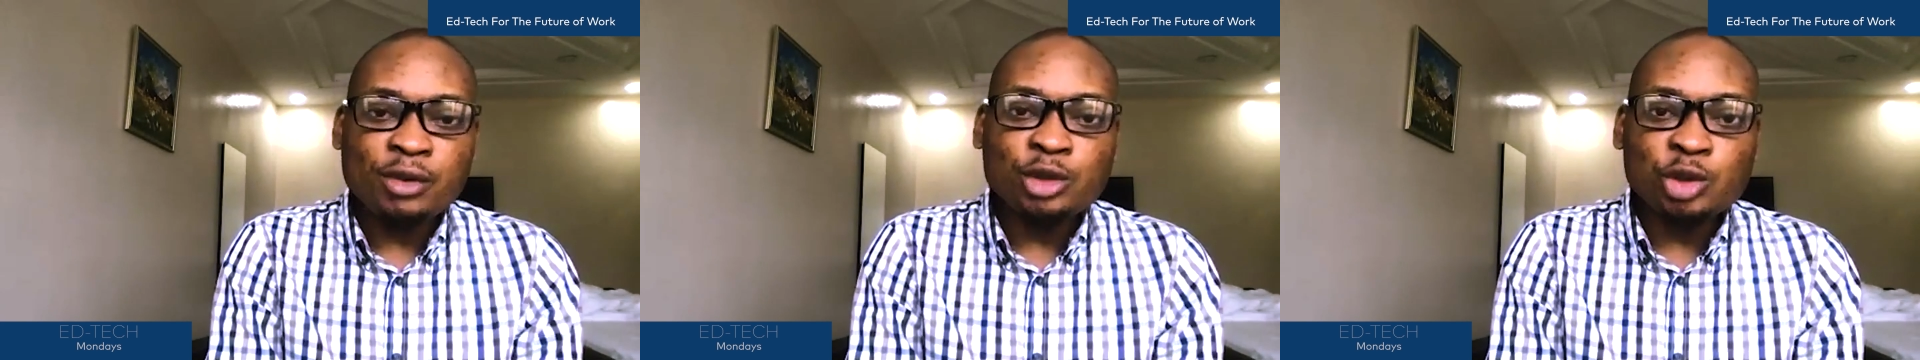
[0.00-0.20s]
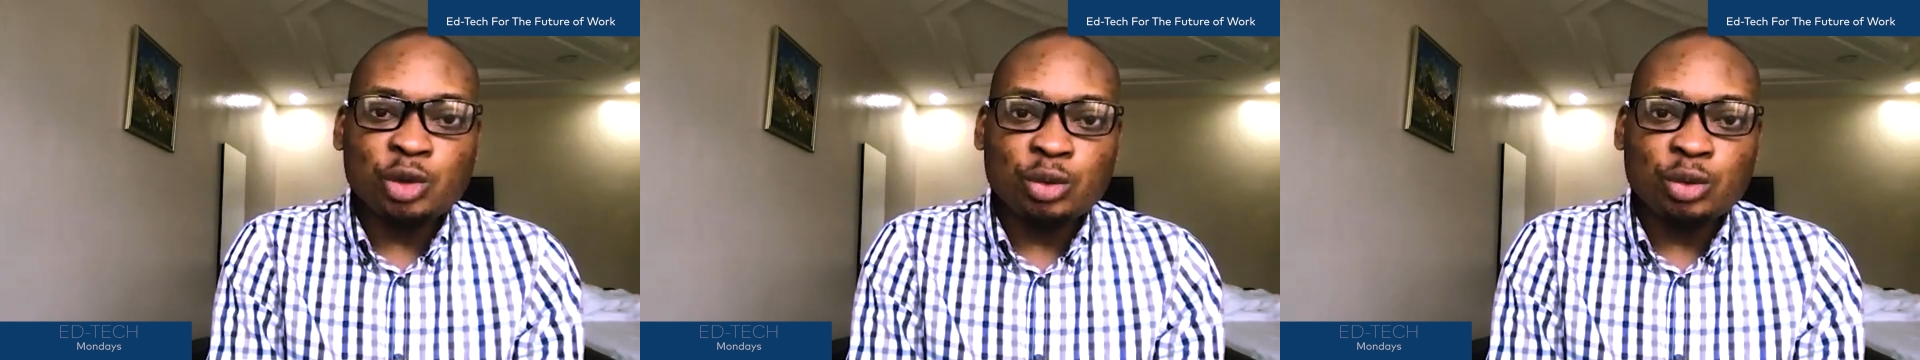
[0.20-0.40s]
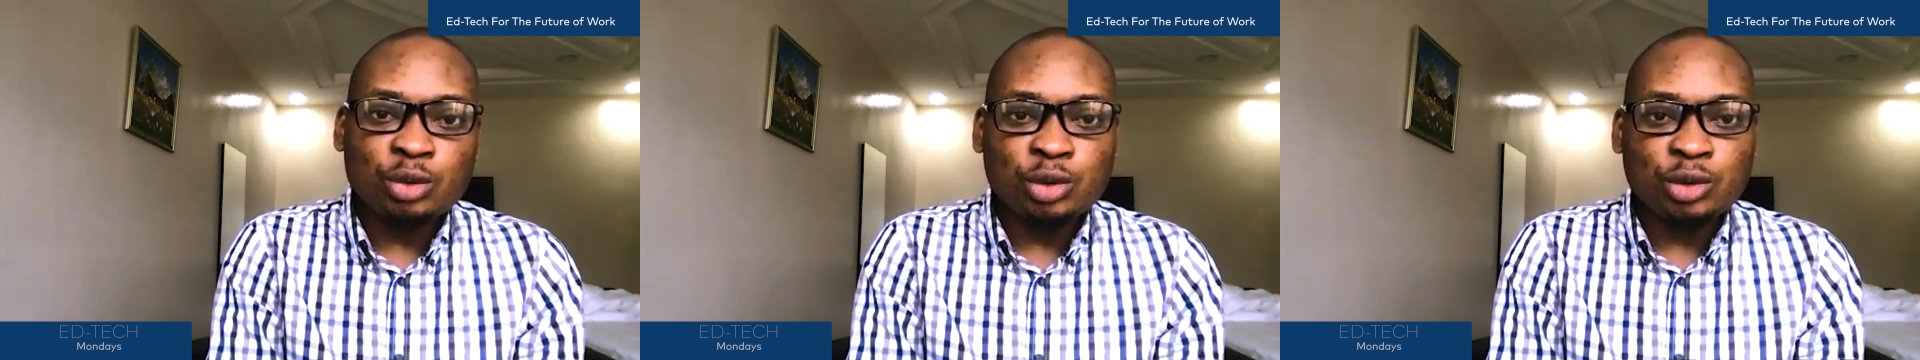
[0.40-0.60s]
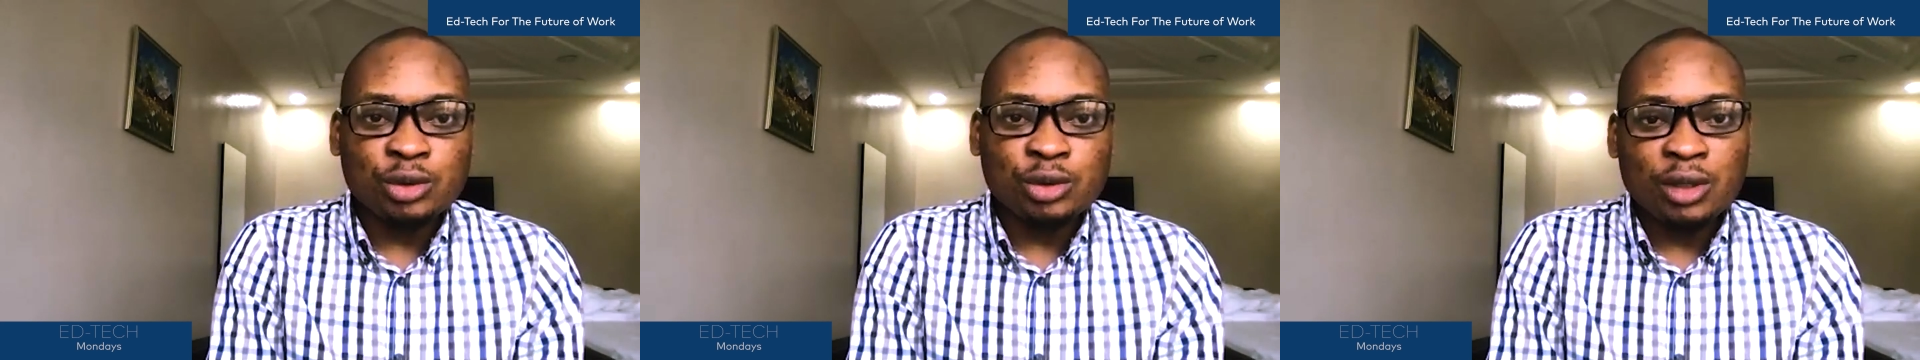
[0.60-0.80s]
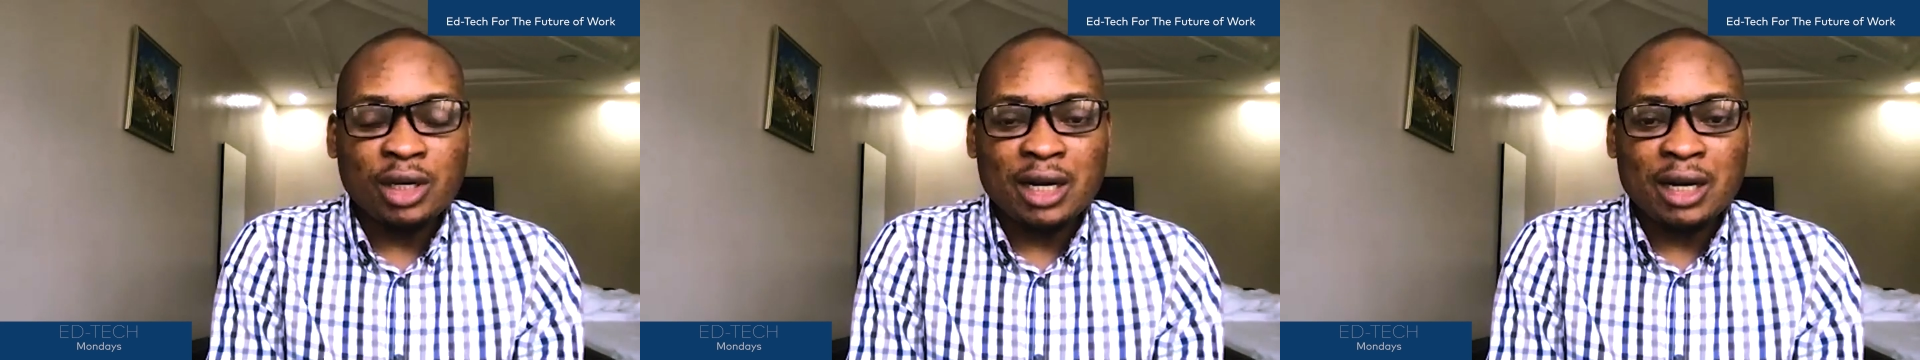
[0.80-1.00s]
schools,
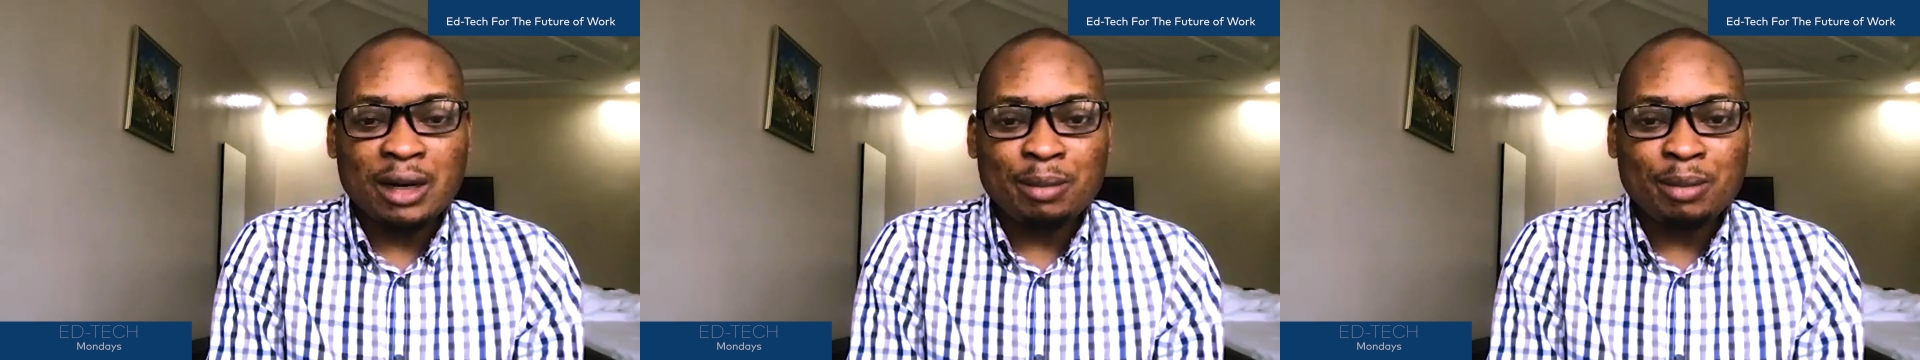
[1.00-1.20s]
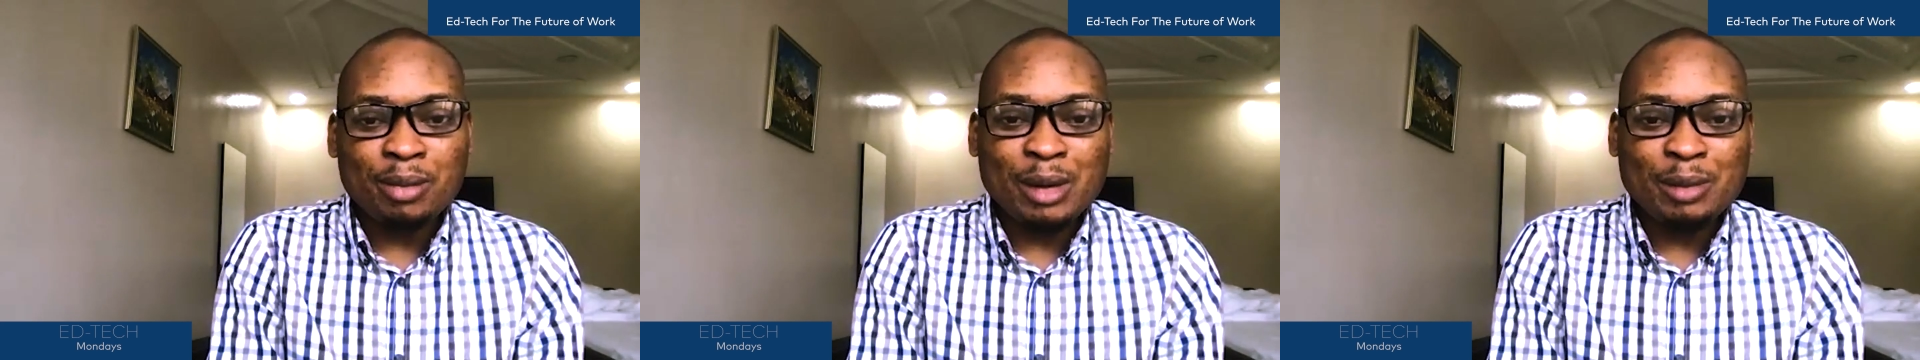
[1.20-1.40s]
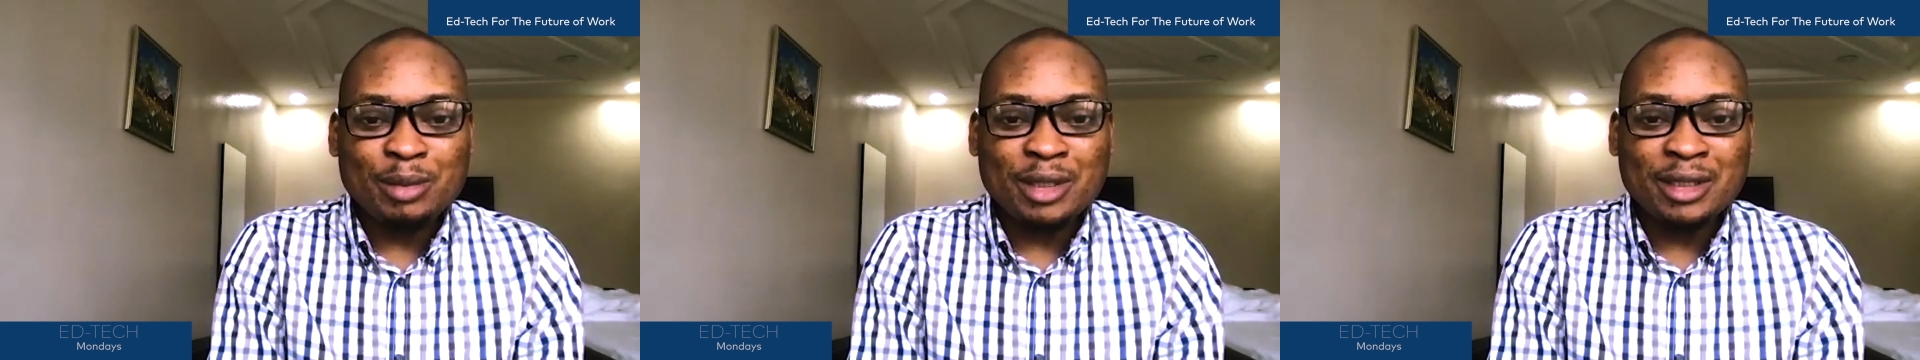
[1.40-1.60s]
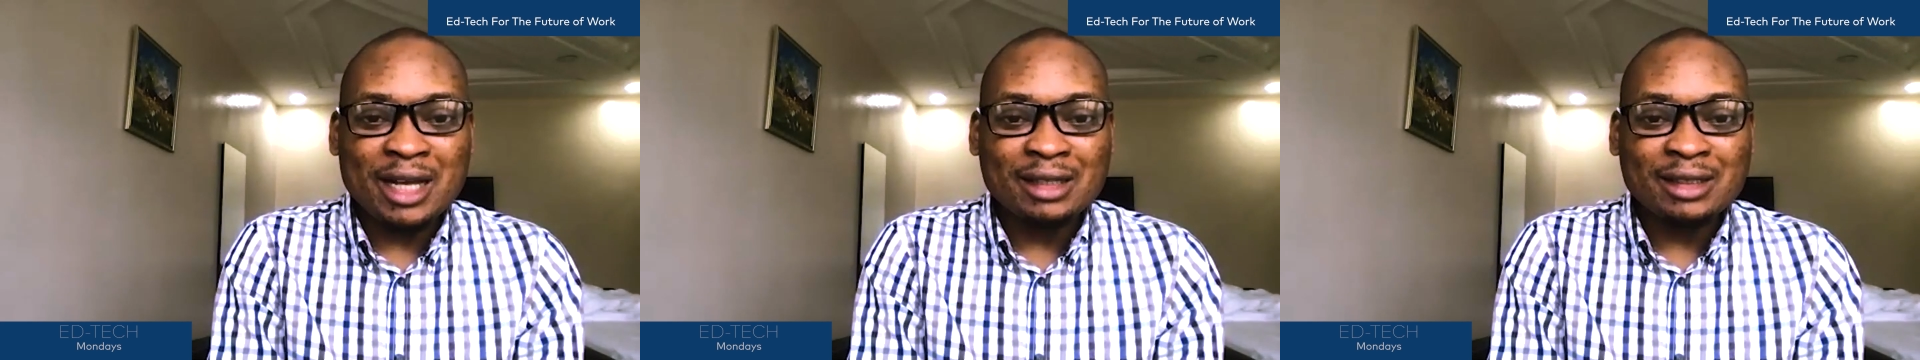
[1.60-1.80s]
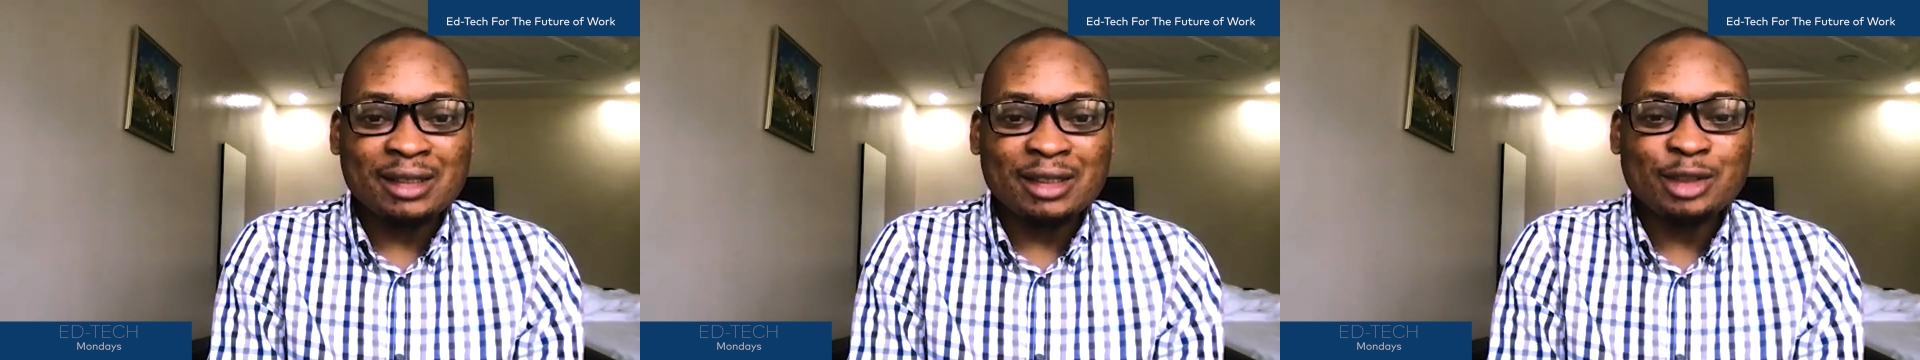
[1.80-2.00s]
probably
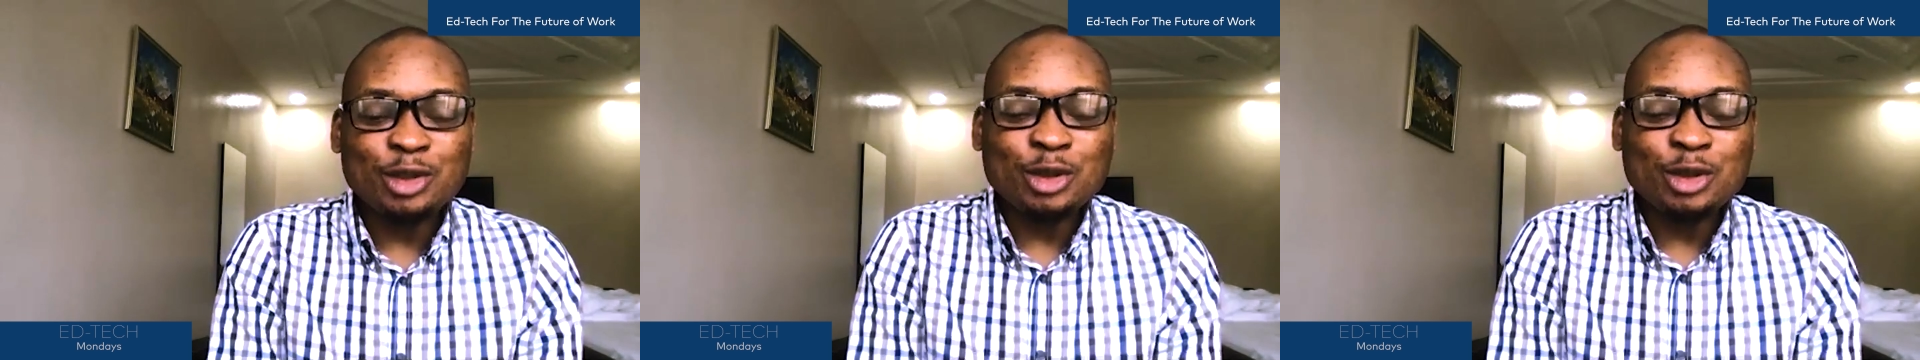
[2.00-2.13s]
that,